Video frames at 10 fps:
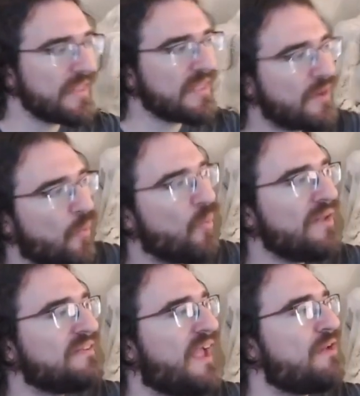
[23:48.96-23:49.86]

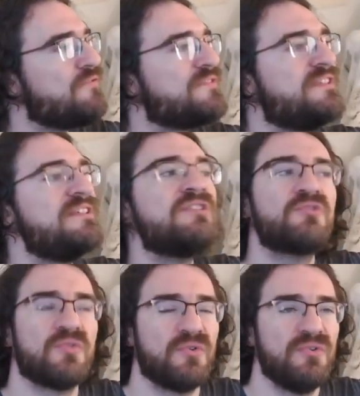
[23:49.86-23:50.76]
what kind of
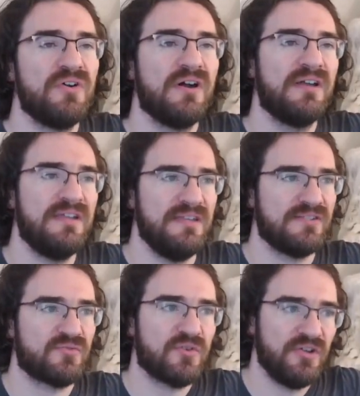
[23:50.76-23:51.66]
distro is
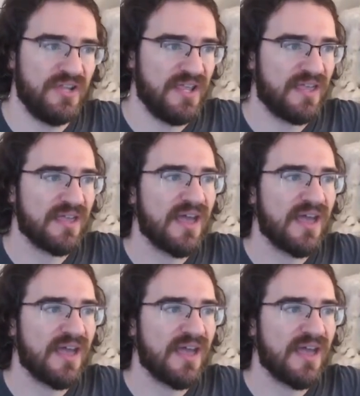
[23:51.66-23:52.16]
running